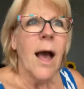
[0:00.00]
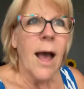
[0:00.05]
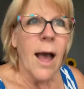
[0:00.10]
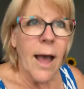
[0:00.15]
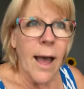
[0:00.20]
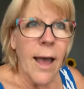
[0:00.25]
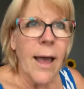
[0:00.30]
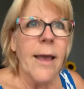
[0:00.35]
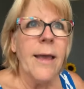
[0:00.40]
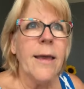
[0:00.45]

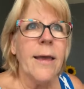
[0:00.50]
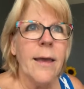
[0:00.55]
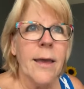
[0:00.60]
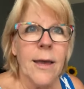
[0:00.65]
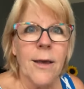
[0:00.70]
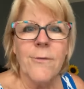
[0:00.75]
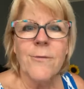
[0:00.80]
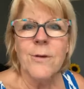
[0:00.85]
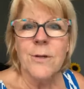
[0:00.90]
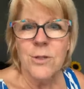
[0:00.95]
I
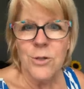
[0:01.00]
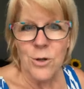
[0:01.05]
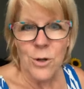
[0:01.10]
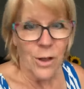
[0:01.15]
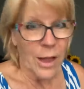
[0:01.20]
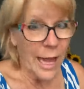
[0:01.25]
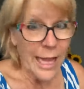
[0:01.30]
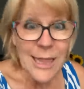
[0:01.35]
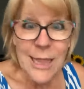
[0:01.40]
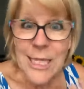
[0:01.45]
have
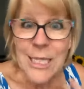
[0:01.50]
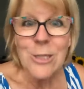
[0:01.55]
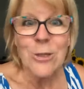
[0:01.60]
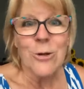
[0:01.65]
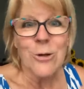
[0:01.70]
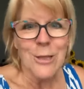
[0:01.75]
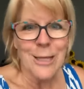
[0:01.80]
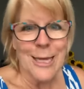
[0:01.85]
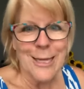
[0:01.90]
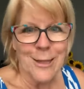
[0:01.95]
control. I
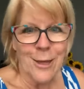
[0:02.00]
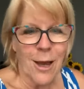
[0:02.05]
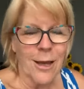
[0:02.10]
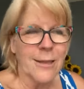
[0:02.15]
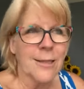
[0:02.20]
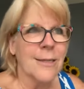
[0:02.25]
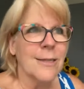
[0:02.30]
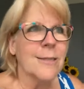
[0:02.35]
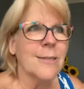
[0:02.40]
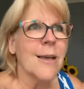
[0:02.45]
literally
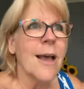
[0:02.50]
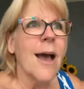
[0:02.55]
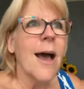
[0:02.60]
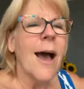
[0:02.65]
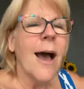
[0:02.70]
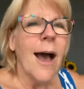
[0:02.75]
thought this.